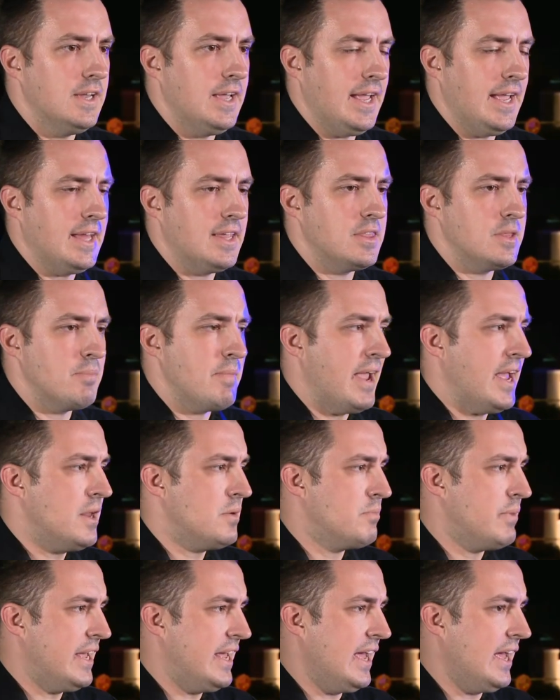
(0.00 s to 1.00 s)
and the
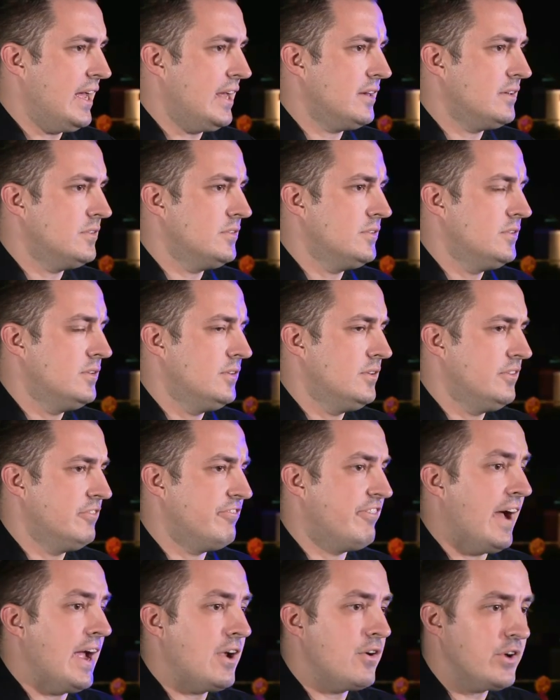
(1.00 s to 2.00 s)
man began
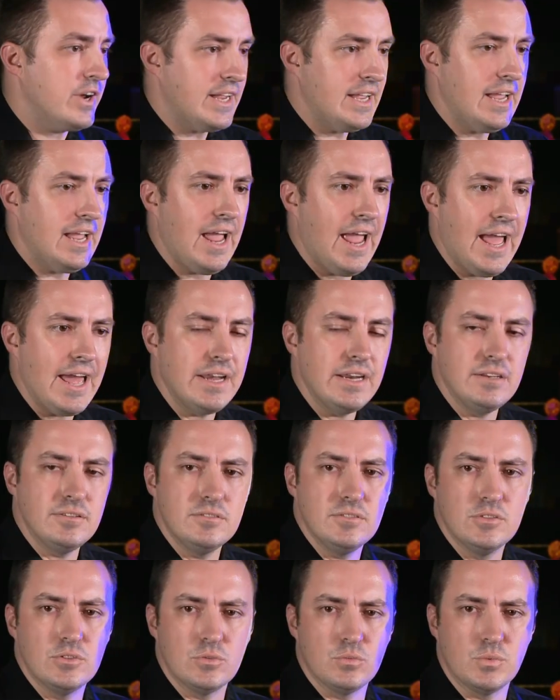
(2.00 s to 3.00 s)
firing at it,
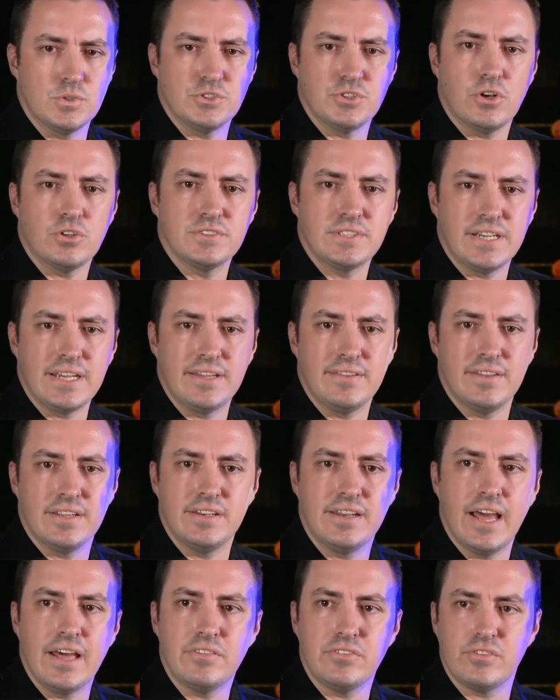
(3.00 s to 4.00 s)
resulting in the
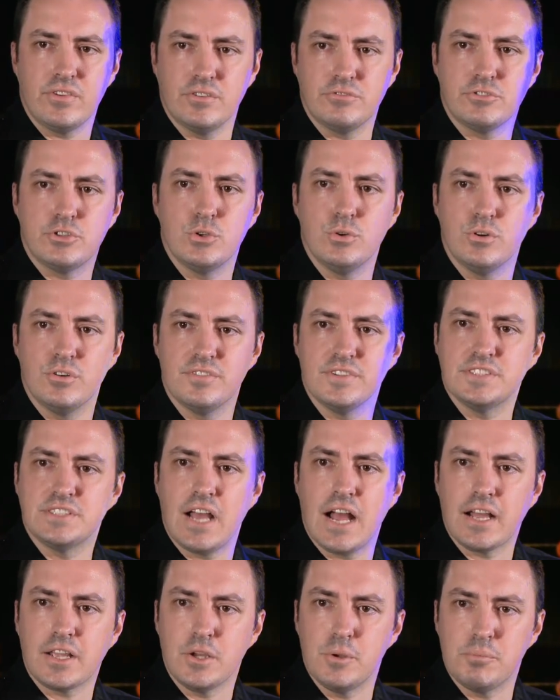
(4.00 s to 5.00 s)
deaths of two of its
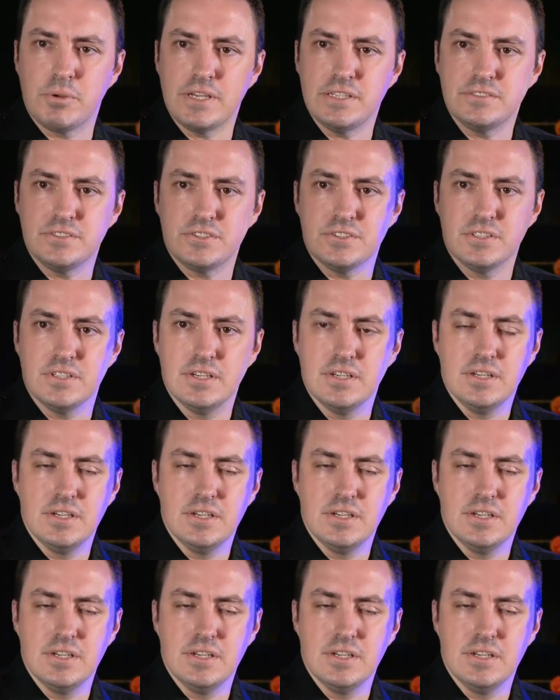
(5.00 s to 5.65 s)
occupants,